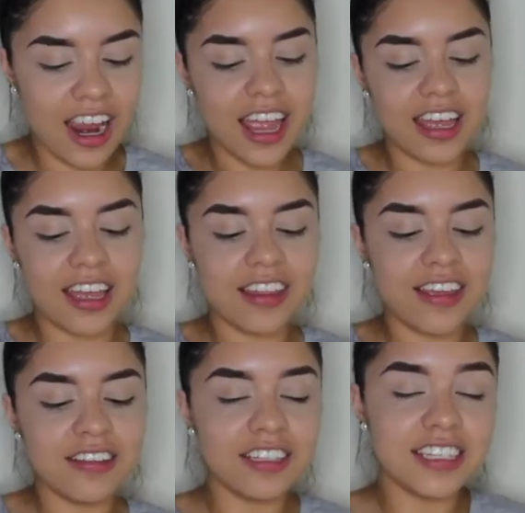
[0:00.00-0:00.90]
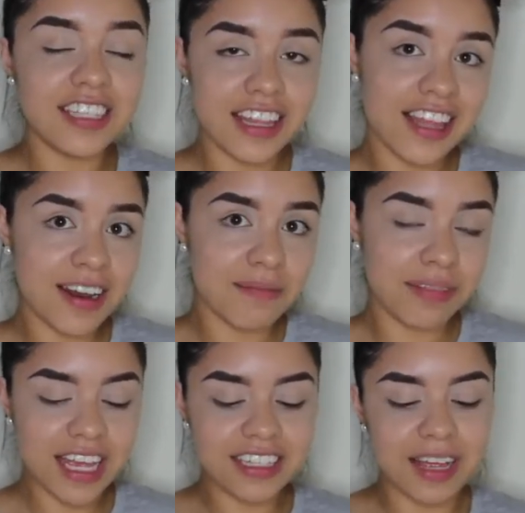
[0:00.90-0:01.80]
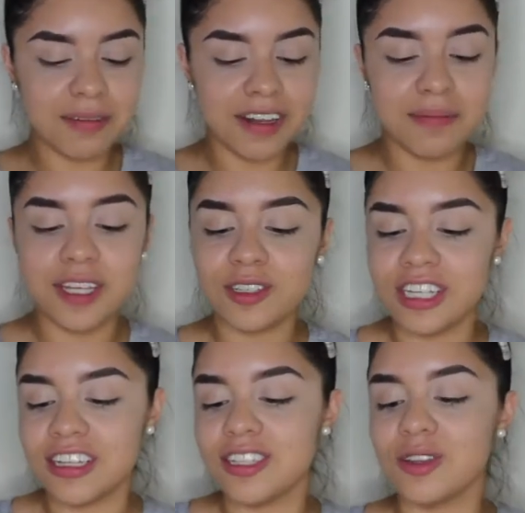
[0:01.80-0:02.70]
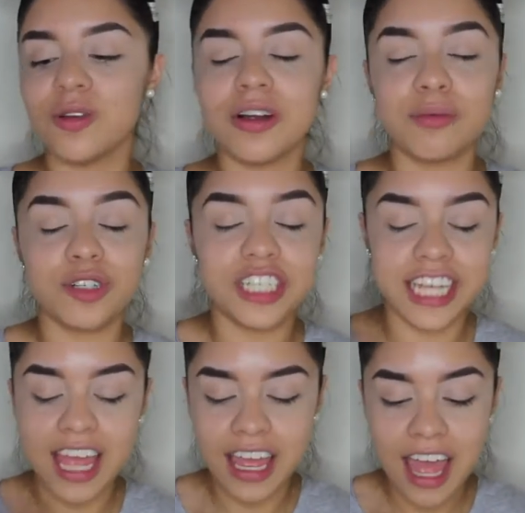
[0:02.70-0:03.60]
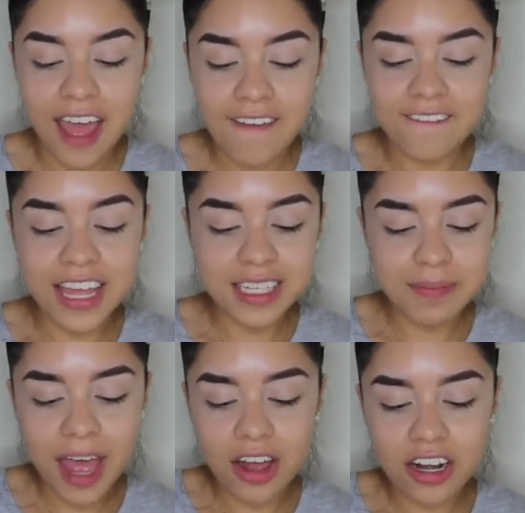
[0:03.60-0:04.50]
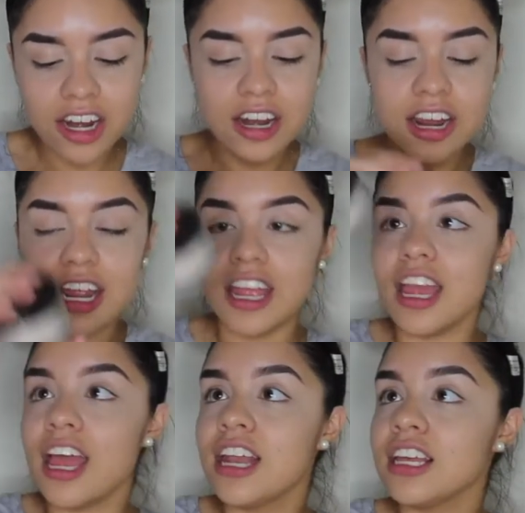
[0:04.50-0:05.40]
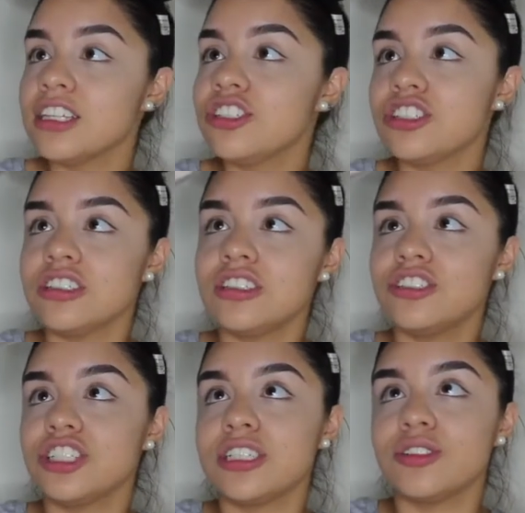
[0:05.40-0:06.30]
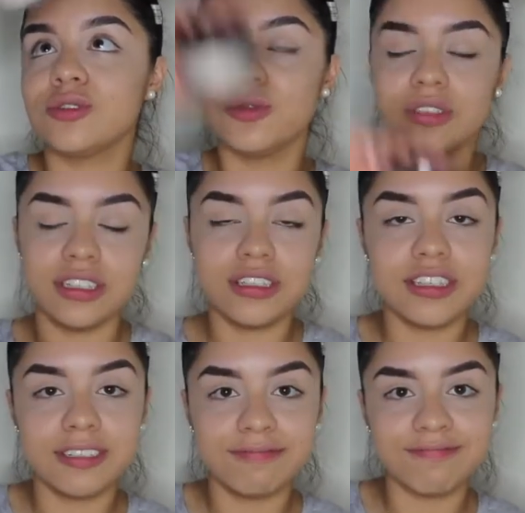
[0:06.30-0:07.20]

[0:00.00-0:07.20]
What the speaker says: Alright, and then to set that in place, I'm going to be using this Laura Mercier face powder, and it's just a translucent